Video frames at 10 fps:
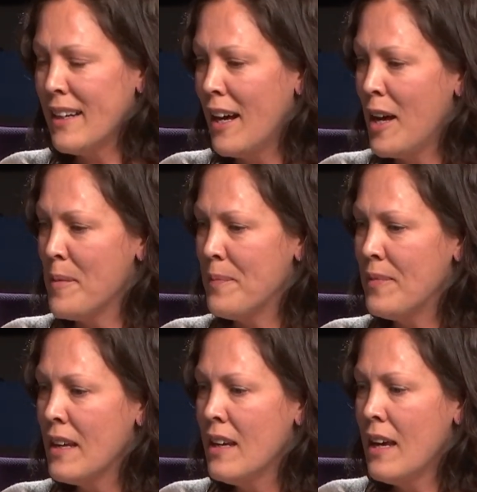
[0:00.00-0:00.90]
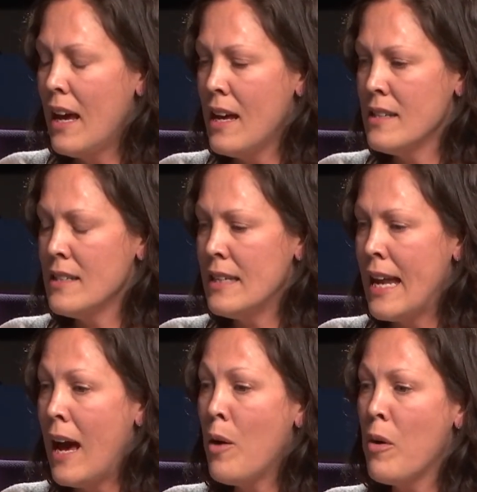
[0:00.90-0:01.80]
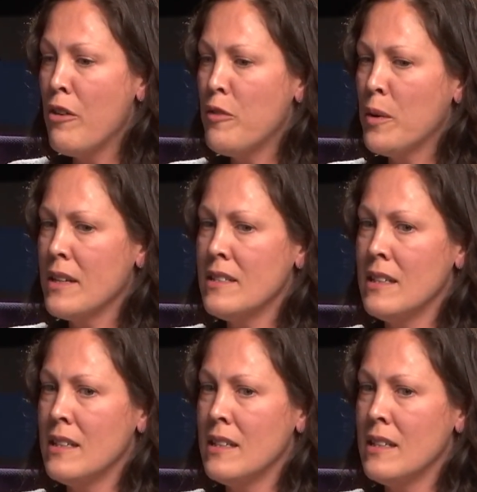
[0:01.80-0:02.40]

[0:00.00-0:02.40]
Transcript: And now our focus